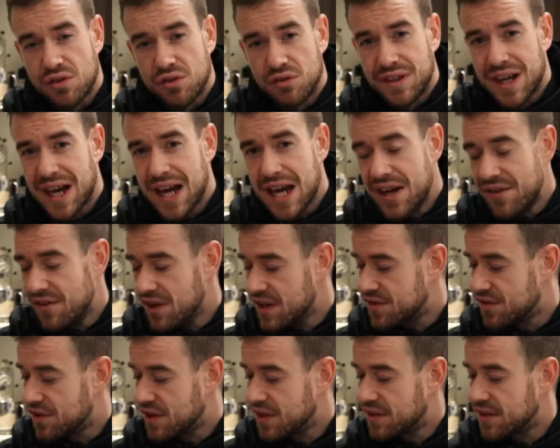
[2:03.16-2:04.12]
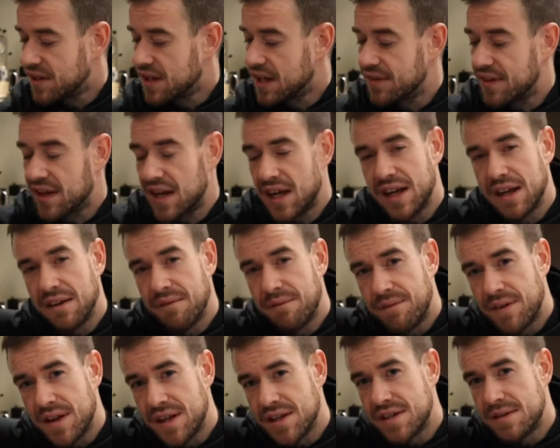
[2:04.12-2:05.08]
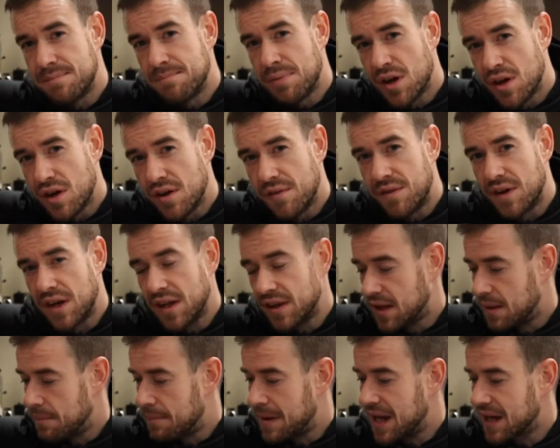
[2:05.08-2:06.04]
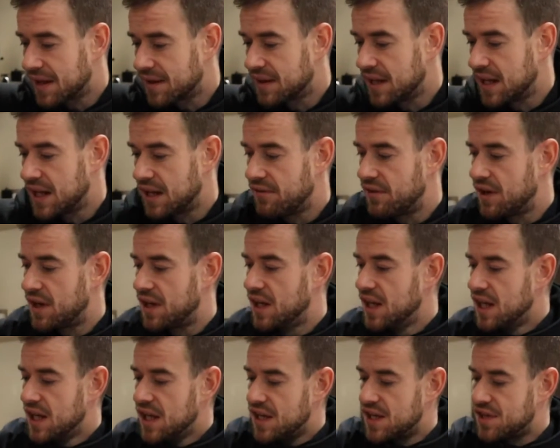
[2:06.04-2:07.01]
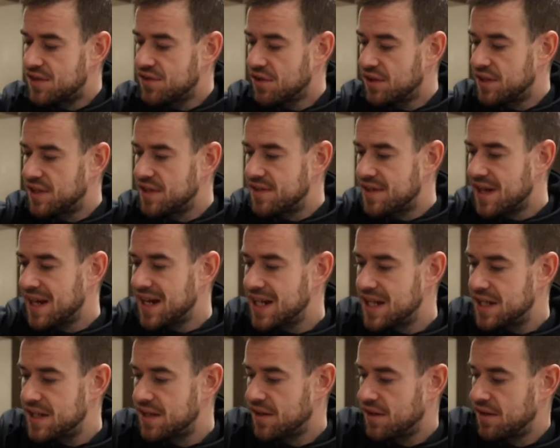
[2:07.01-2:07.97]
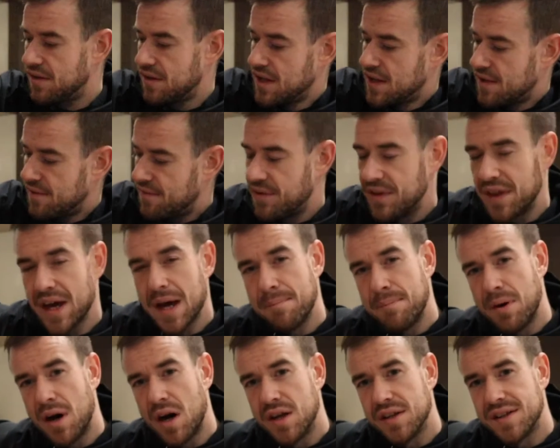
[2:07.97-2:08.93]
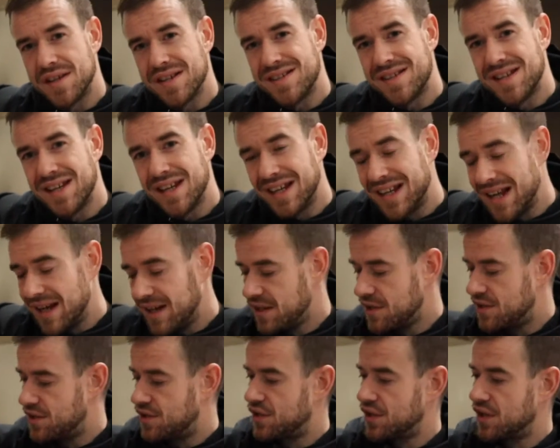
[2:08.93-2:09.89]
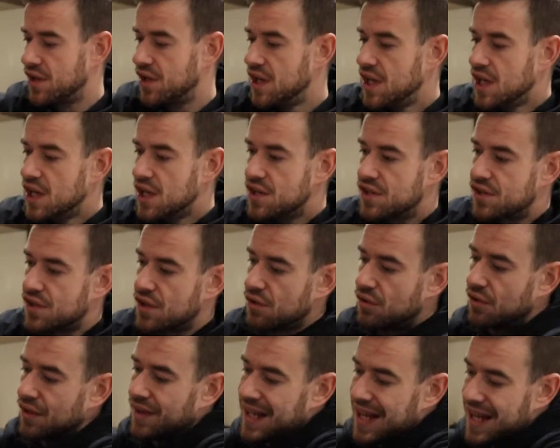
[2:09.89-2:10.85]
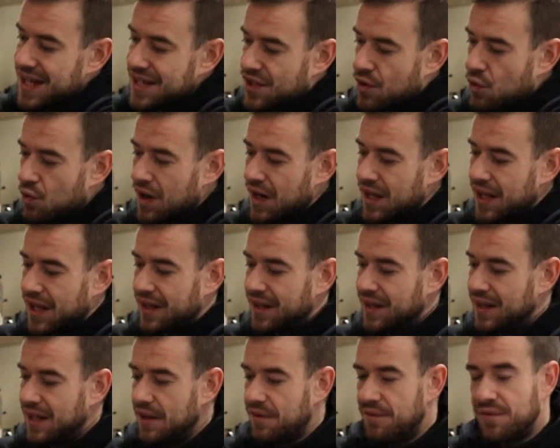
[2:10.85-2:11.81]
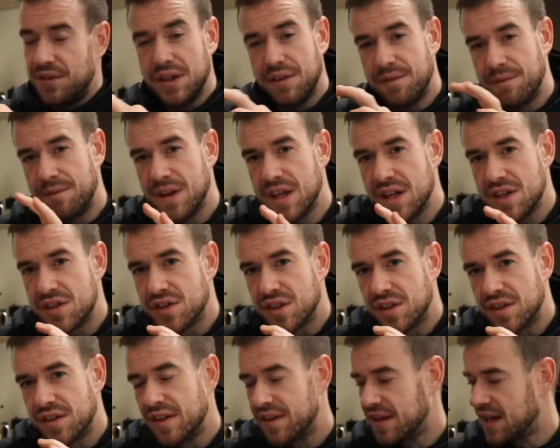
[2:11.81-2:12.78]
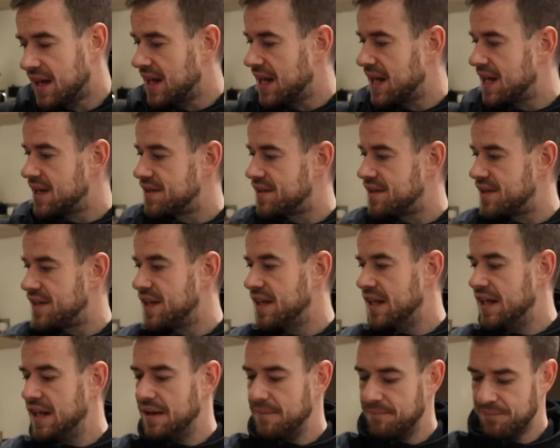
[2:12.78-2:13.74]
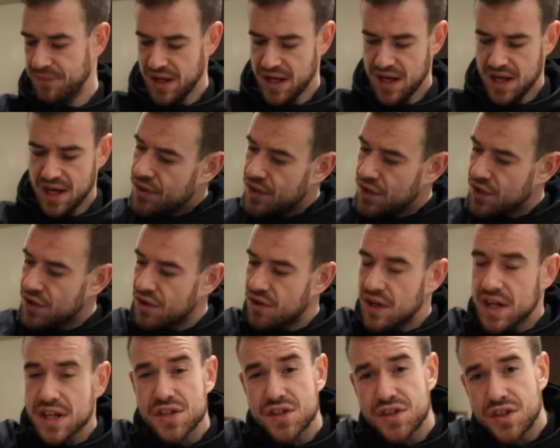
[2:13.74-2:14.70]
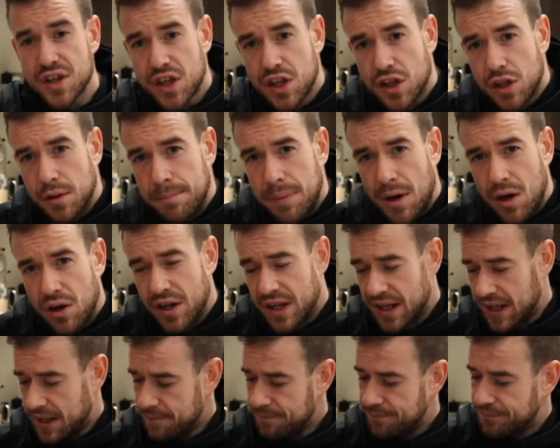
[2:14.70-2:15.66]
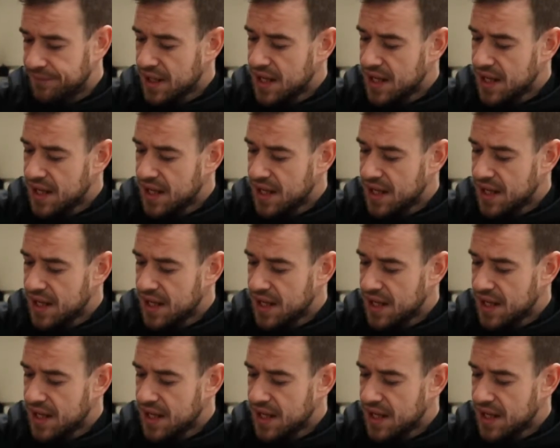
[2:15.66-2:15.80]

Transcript: or diaries or anything like that, it fits perfectly in the back there, and it's sort of designed to for that part to sit against you. So that is quite a nifty feature that has there. The other external pocket